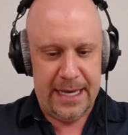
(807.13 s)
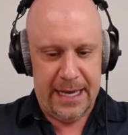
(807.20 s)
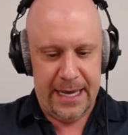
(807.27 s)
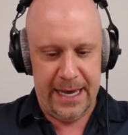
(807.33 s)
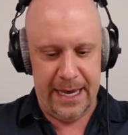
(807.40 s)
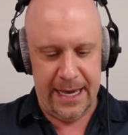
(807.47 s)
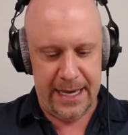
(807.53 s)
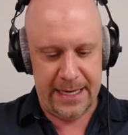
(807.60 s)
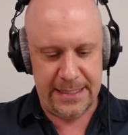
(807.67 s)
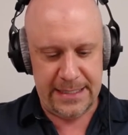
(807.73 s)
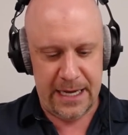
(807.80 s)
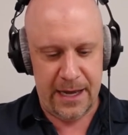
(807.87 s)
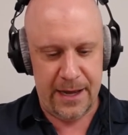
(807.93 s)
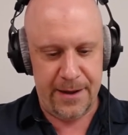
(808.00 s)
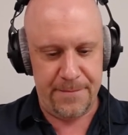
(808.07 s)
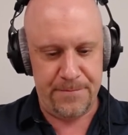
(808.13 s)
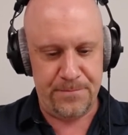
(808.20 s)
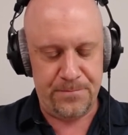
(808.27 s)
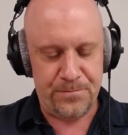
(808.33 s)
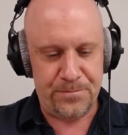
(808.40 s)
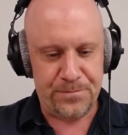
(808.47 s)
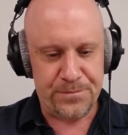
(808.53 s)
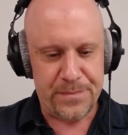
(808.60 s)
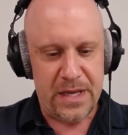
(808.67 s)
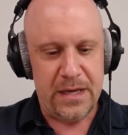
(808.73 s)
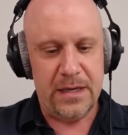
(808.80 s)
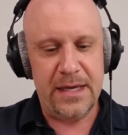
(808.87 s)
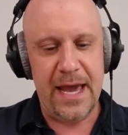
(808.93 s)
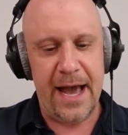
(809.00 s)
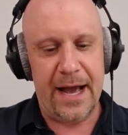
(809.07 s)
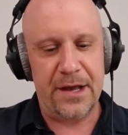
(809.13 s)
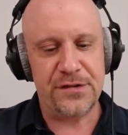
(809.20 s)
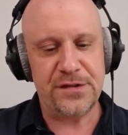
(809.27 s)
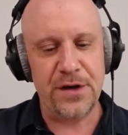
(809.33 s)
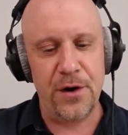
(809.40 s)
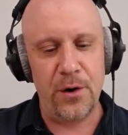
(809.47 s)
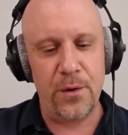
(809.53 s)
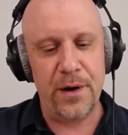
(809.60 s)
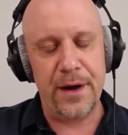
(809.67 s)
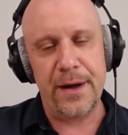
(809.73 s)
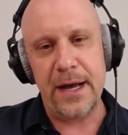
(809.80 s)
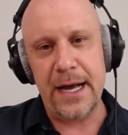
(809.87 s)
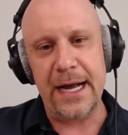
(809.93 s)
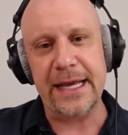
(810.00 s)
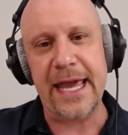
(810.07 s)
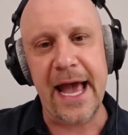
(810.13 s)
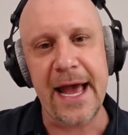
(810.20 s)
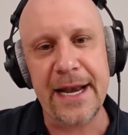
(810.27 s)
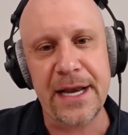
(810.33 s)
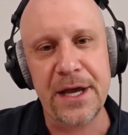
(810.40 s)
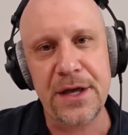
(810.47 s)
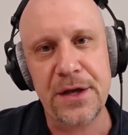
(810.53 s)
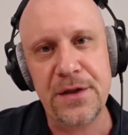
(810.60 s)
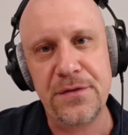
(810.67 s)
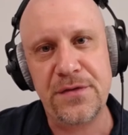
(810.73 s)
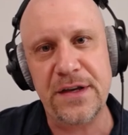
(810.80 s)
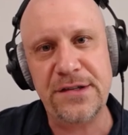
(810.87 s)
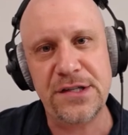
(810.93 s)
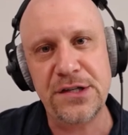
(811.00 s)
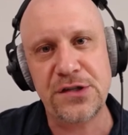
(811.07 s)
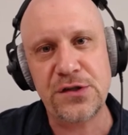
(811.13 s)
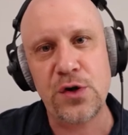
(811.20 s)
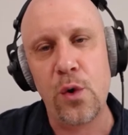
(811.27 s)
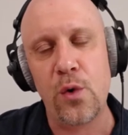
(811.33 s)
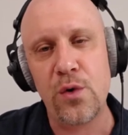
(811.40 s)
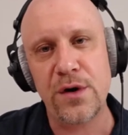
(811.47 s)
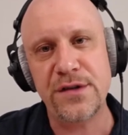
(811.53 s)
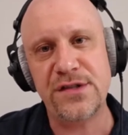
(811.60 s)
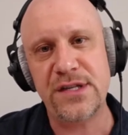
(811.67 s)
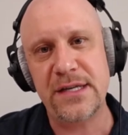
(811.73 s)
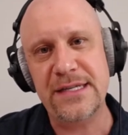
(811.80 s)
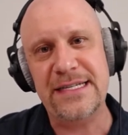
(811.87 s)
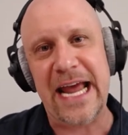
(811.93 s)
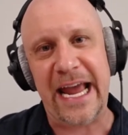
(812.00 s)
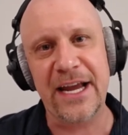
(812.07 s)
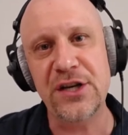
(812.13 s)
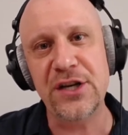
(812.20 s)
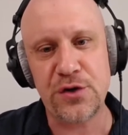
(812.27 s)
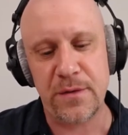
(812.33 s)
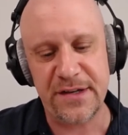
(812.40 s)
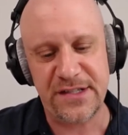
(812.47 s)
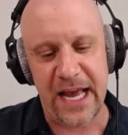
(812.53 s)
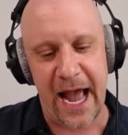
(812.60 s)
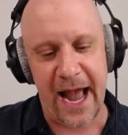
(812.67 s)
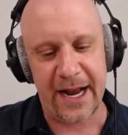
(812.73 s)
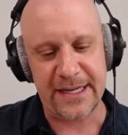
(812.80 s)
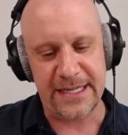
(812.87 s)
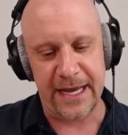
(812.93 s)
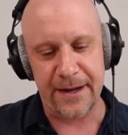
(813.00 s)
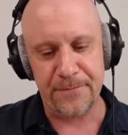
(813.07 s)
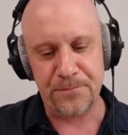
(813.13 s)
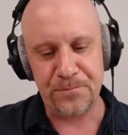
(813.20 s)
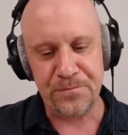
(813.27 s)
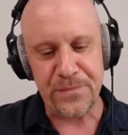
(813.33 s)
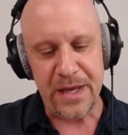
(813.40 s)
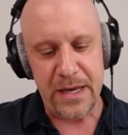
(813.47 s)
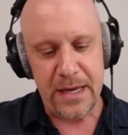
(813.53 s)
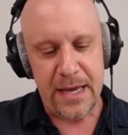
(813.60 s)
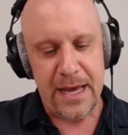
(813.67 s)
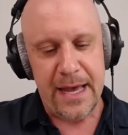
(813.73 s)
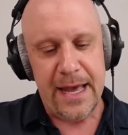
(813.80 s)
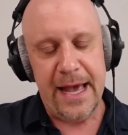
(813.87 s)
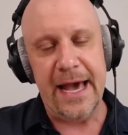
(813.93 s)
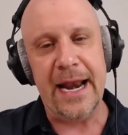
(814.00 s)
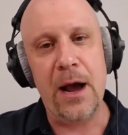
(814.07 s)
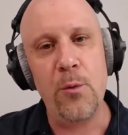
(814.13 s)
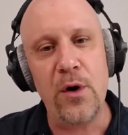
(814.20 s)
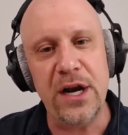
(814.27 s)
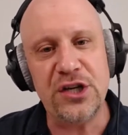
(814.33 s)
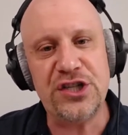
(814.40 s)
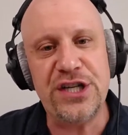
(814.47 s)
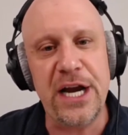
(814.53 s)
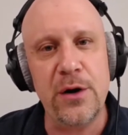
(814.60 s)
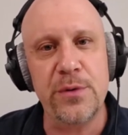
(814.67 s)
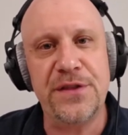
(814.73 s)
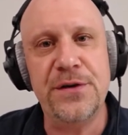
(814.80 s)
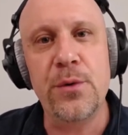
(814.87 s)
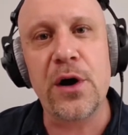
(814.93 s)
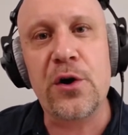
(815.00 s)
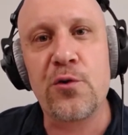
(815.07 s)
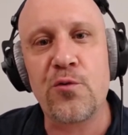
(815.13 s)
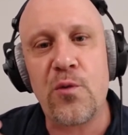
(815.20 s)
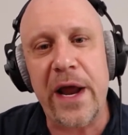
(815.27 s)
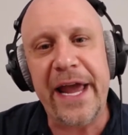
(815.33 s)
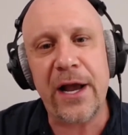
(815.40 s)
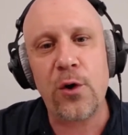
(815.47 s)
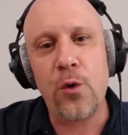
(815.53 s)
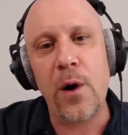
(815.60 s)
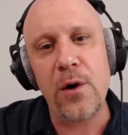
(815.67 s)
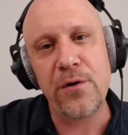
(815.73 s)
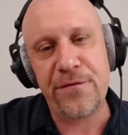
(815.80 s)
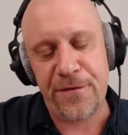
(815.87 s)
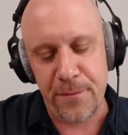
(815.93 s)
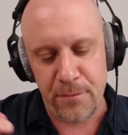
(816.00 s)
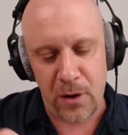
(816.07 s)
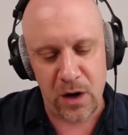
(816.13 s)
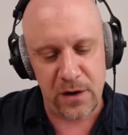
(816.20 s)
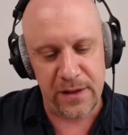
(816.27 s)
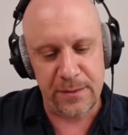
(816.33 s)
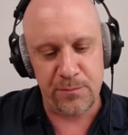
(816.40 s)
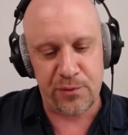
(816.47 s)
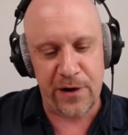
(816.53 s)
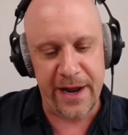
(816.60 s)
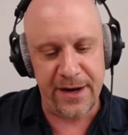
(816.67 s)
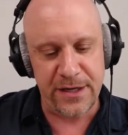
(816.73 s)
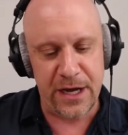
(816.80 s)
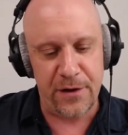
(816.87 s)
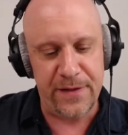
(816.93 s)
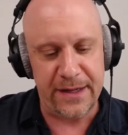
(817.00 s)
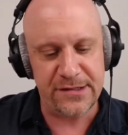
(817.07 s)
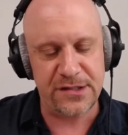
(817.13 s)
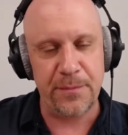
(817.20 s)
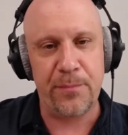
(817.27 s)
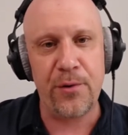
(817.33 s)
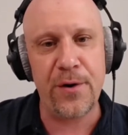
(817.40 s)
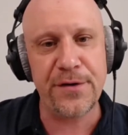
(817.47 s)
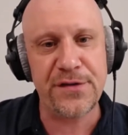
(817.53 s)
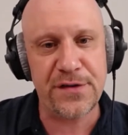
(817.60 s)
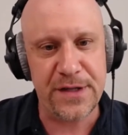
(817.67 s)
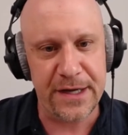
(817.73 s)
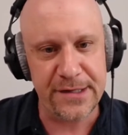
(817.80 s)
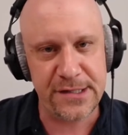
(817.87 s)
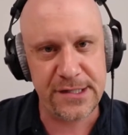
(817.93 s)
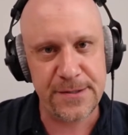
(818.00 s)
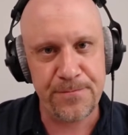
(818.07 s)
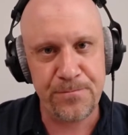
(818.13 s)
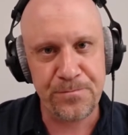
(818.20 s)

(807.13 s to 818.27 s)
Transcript: And yeah, so again, this is towards dangerous acting. And I want to share with you a great quote from Marlon Brando that supports this.